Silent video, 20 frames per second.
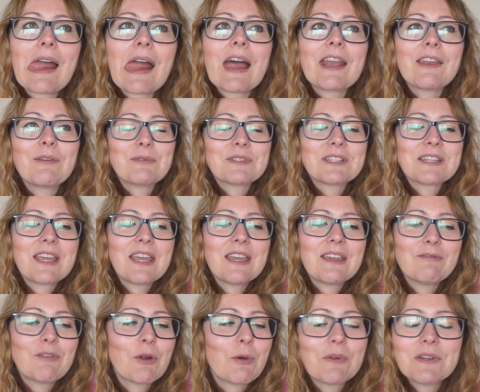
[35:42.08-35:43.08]
And it was K
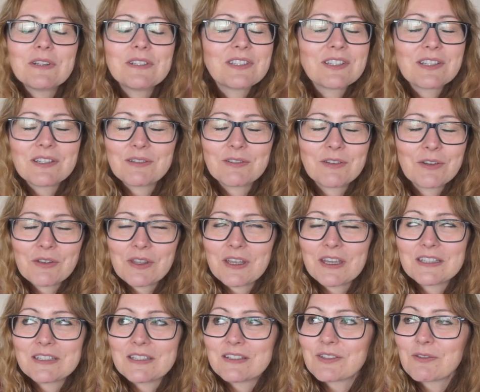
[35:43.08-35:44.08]
Rowan's, not
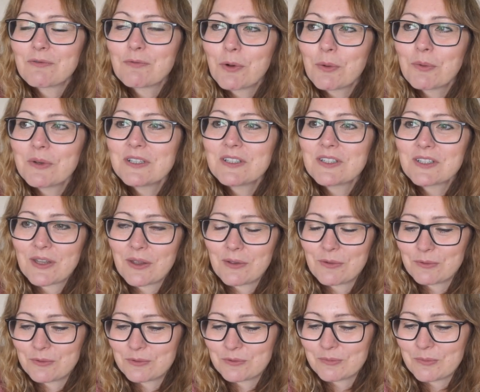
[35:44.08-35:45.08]
Caden's, Rowan's
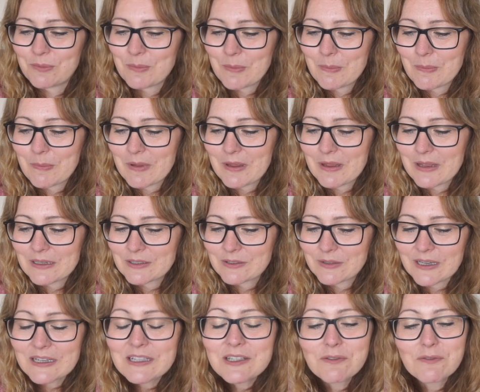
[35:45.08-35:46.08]
school. So
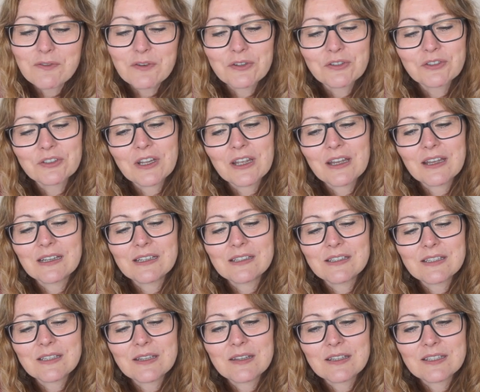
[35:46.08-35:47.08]
I answered the phone
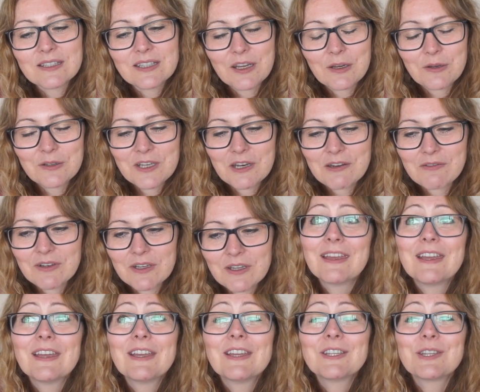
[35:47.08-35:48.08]
and the secretary,
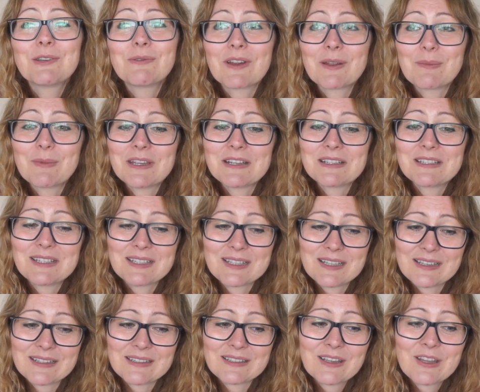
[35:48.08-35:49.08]
she rang me and she
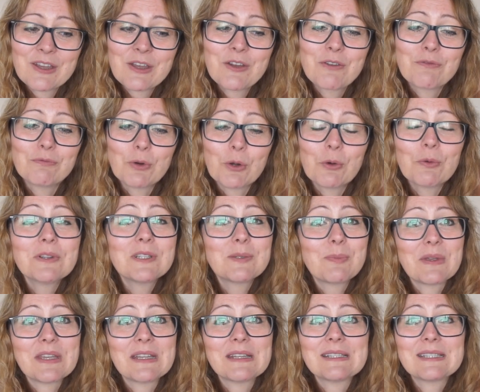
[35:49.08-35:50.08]
said, Rowan's
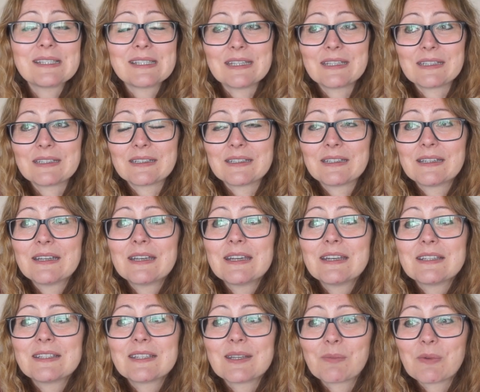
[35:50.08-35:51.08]
being sick.
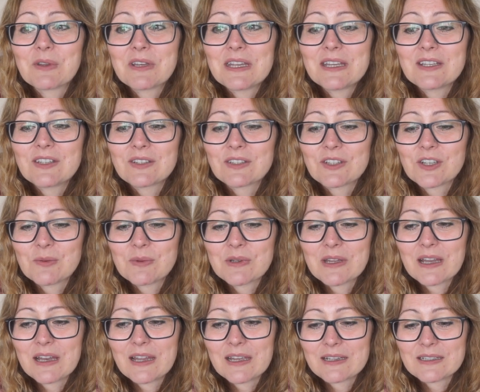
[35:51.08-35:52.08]
She said, we need you to come and
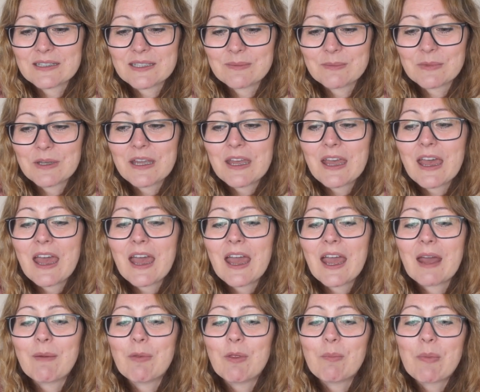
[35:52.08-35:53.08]
collect him.
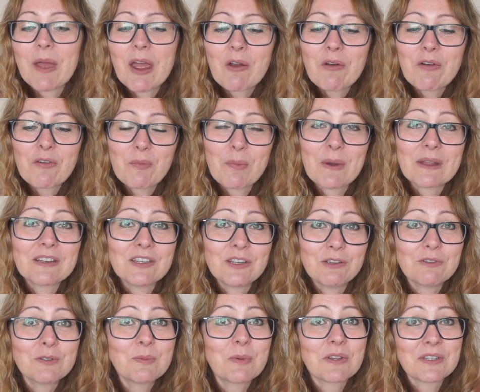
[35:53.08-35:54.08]
And the bearer of bad
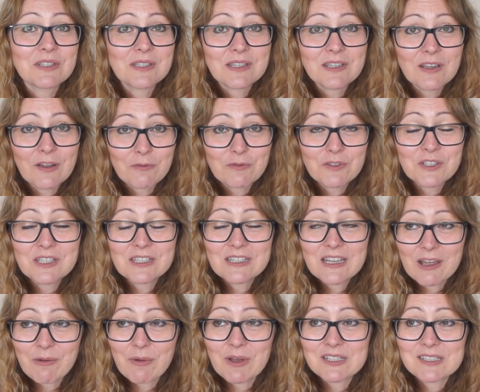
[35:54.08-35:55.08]
news, because he obviously
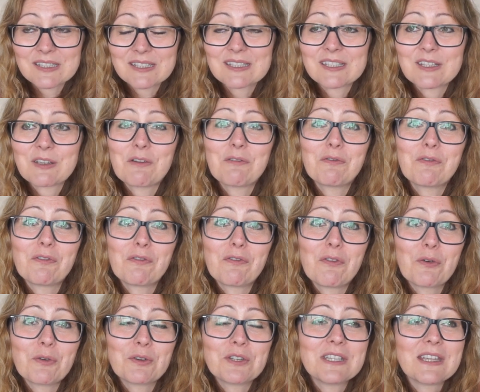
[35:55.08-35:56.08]
now has to stay off for
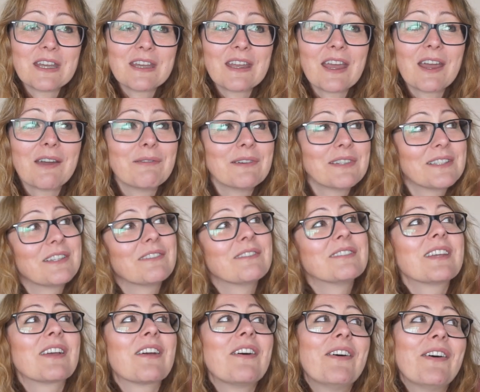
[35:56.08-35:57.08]
48 hours. And I
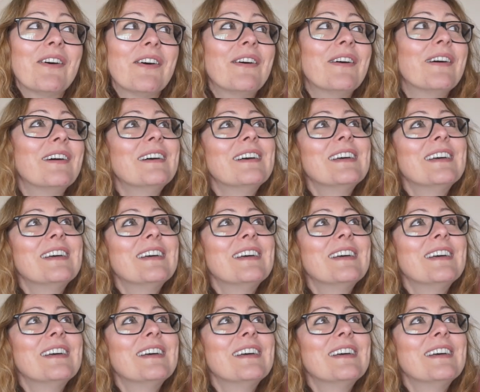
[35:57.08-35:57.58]
was like, oh,